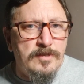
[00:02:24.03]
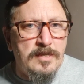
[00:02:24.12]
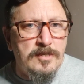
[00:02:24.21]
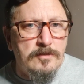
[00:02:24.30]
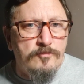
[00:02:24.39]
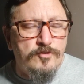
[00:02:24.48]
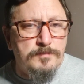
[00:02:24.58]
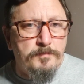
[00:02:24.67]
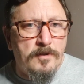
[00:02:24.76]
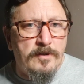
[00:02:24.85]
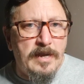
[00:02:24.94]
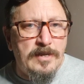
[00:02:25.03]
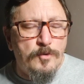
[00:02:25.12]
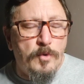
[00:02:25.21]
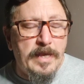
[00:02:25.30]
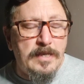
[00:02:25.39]
the crossbar and
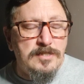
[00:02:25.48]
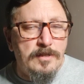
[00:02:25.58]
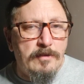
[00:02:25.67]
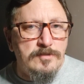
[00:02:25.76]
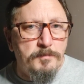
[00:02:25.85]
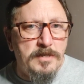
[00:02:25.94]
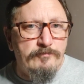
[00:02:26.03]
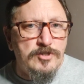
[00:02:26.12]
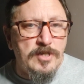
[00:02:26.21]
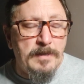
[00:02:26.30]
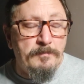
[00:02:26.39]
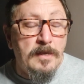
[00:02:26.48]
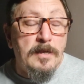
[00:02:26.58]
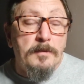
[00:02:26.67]
away. So that was a bit of a shame.